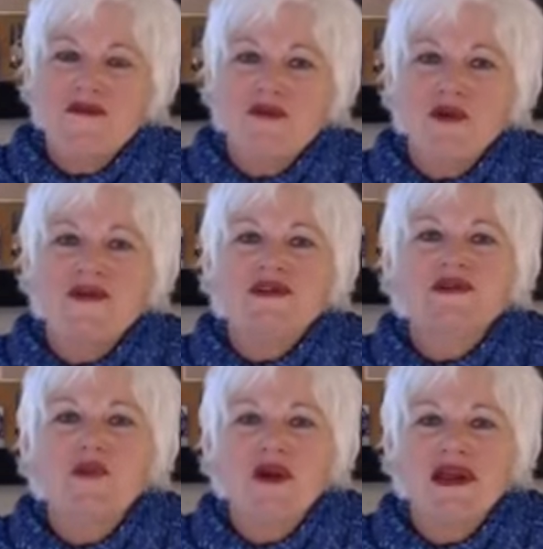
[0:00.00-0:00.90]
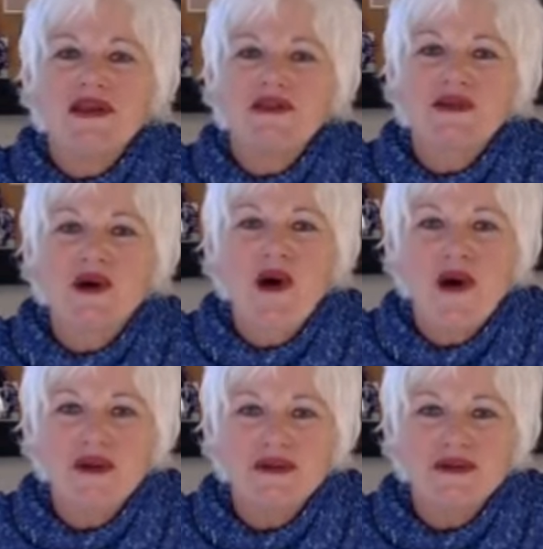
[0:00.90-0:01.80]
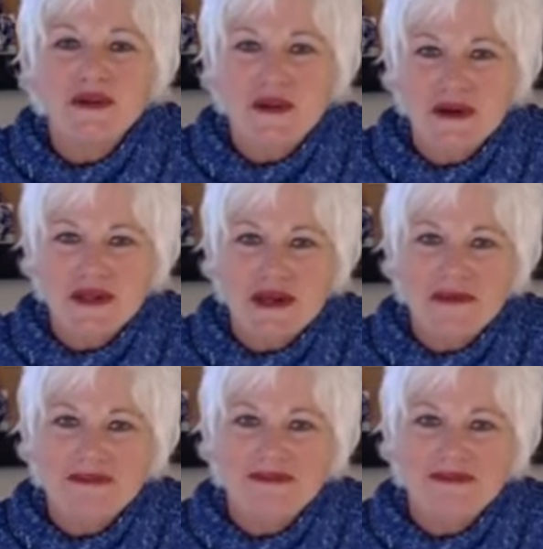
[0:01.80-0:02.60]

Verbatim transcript: for this morning's call to worship.